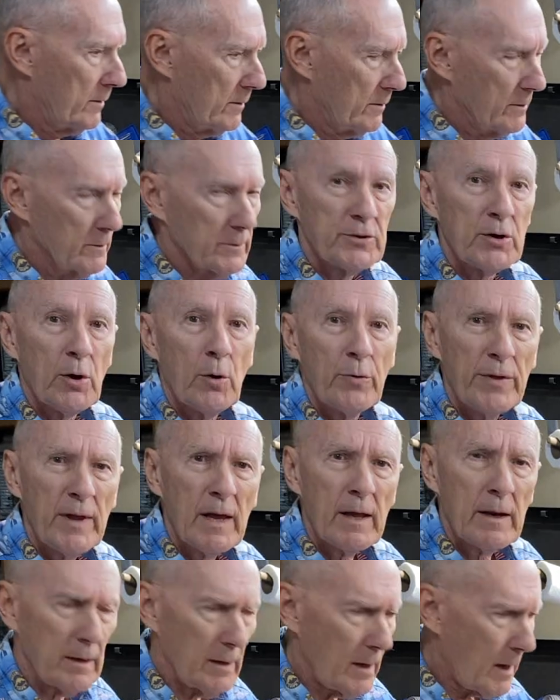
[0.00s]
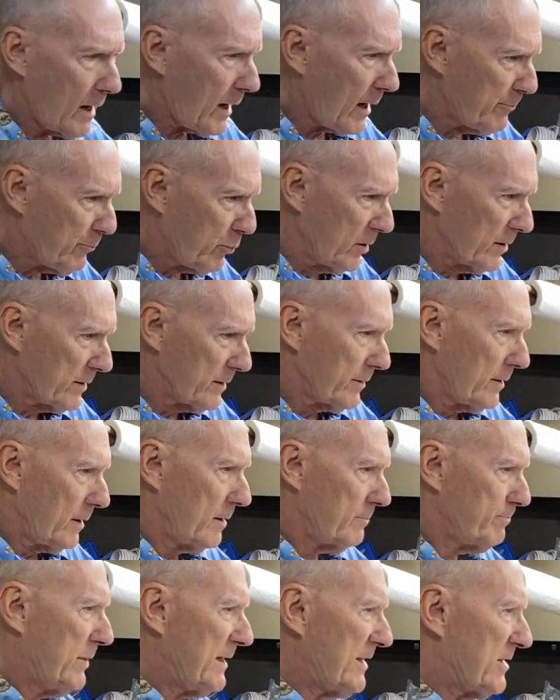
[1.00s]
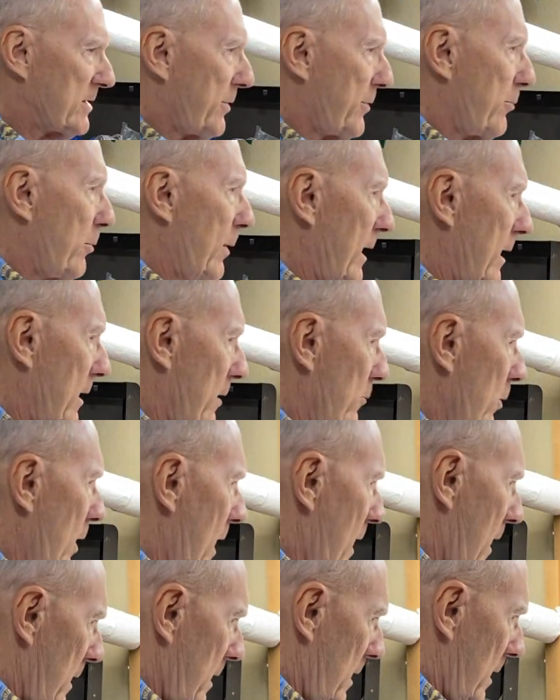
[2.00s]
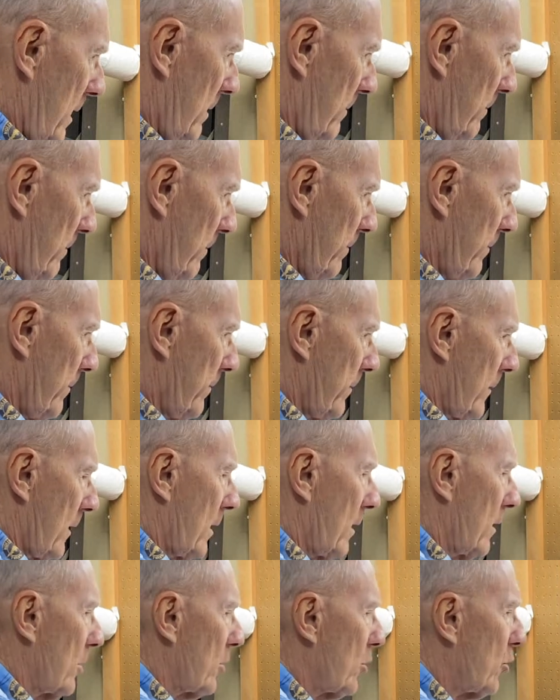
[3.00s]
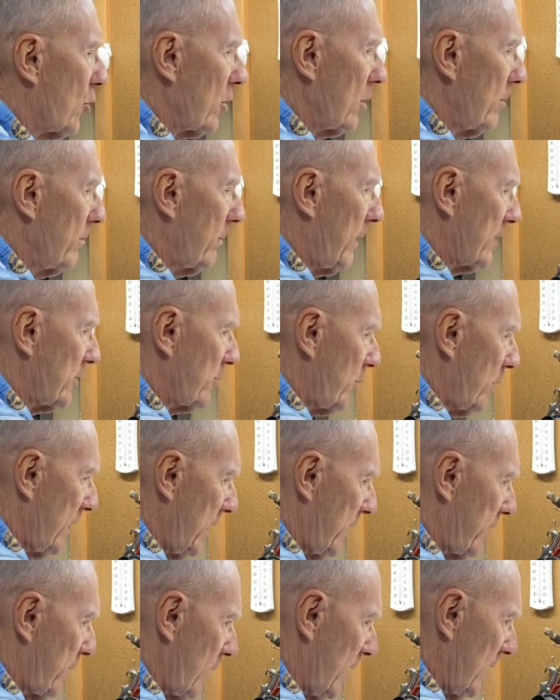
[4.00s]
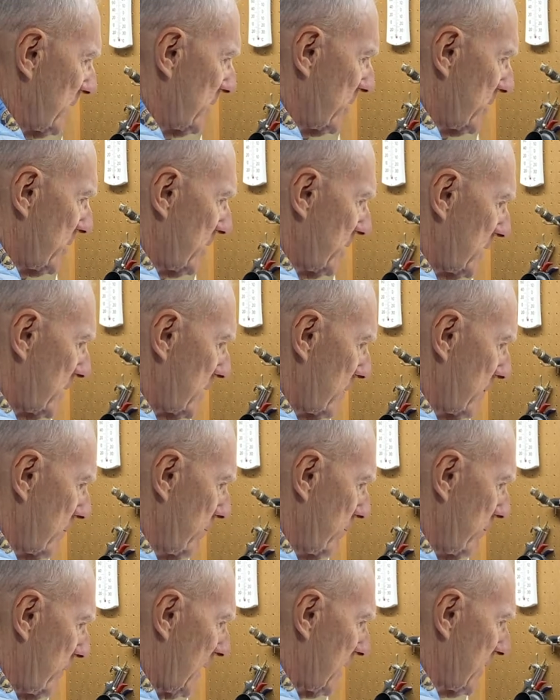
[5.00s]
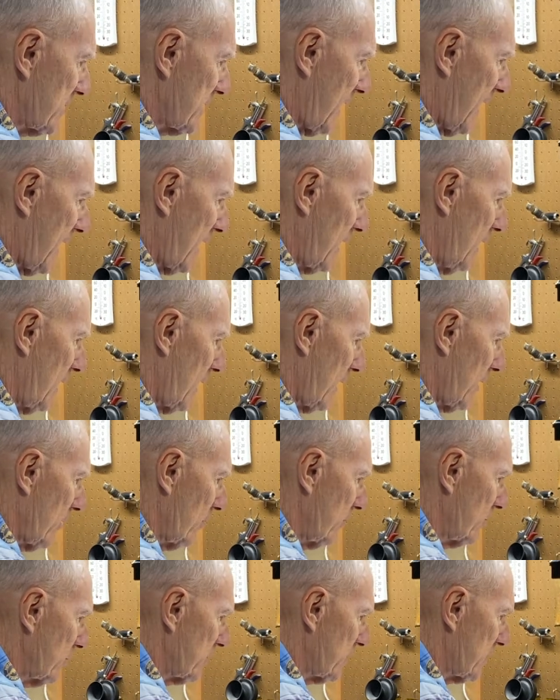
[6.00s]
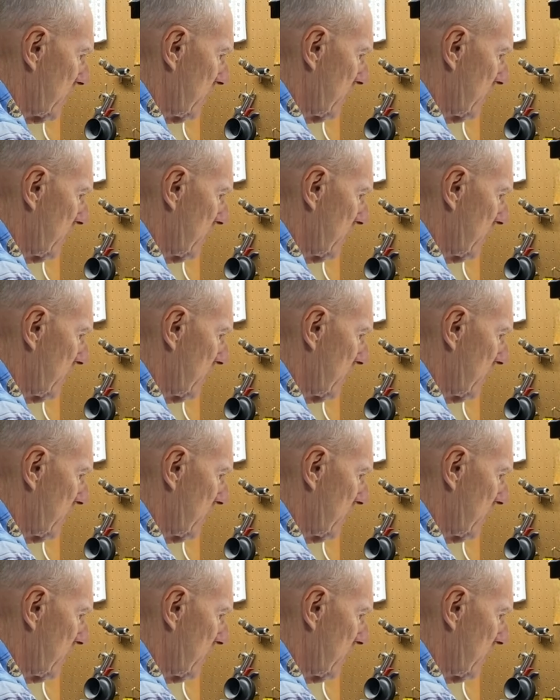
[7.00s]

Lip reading: So then I put a piece of threaded rod, 1/4 by 20 threads, just because I had a lot of those.